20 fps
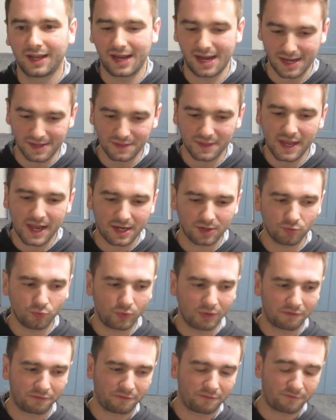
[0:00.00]
And then
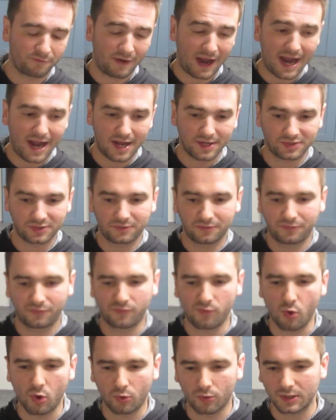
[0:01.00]
we fast
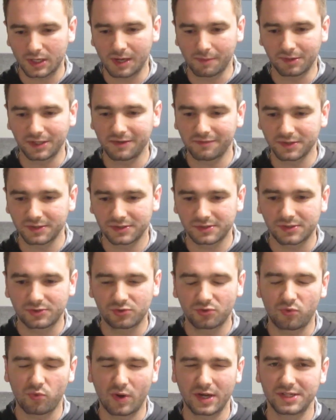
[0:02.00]
forward, I believe it's
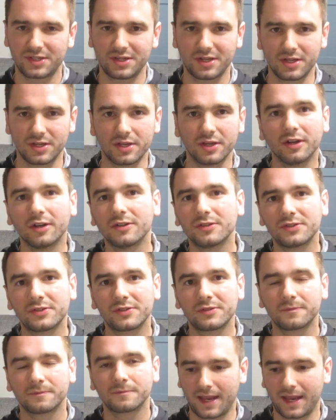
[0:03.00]
20 years.